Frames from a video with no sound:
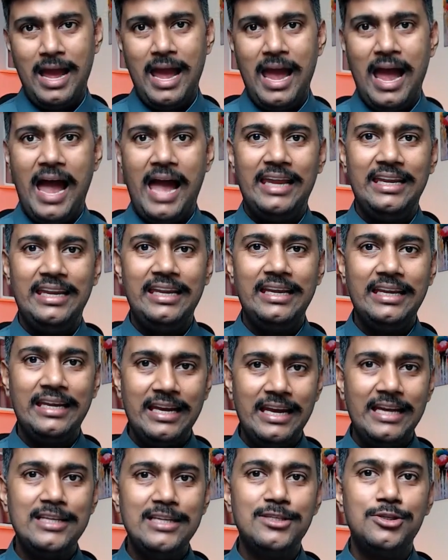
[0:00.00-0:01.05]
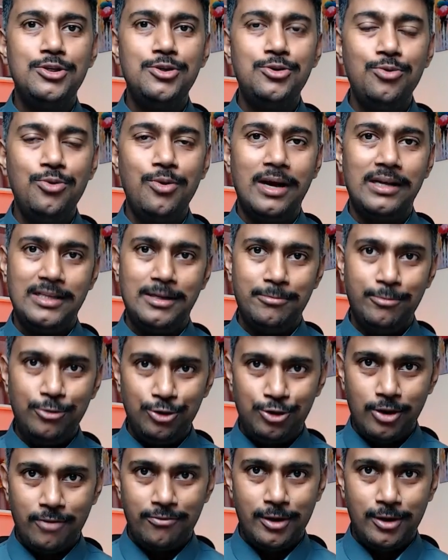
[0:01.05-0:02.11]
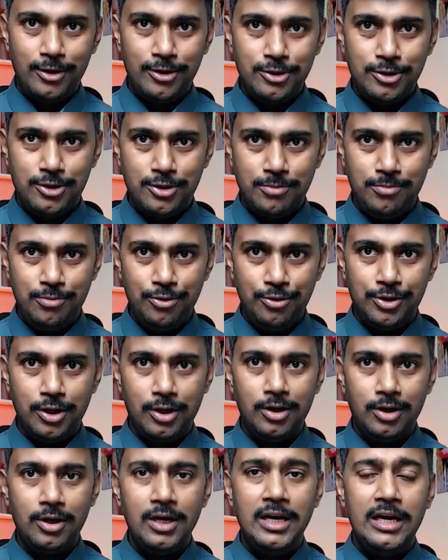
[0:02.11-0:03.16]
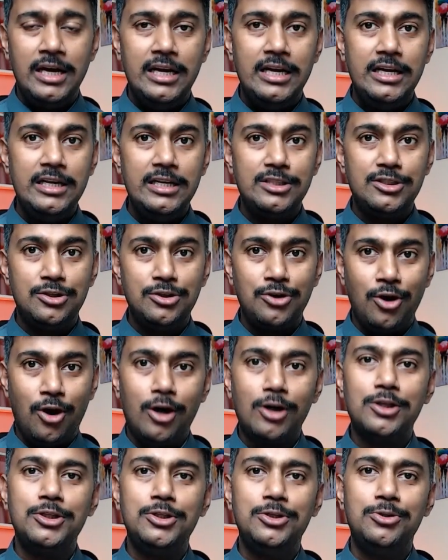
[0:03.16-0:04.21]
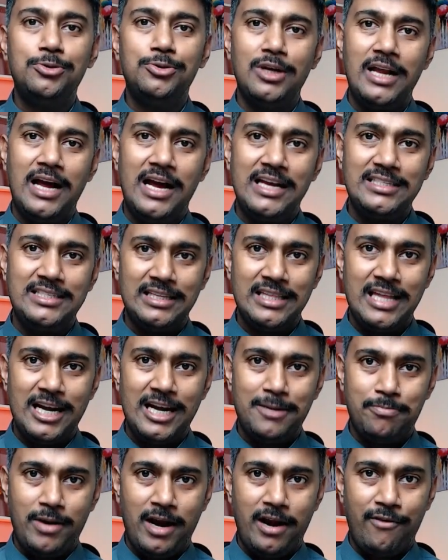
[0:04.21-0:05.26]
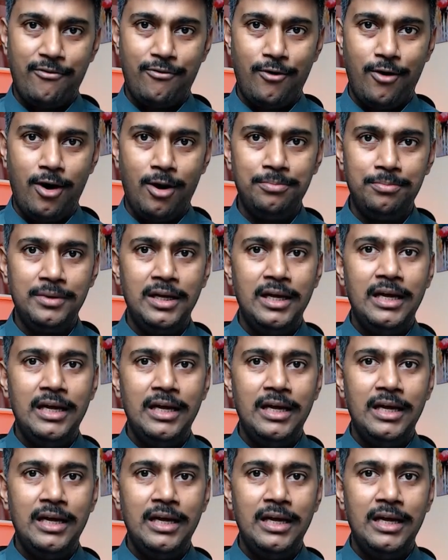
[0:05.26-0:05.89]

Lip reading: And in case you as a mutual fund distributor is not utilizing that platform,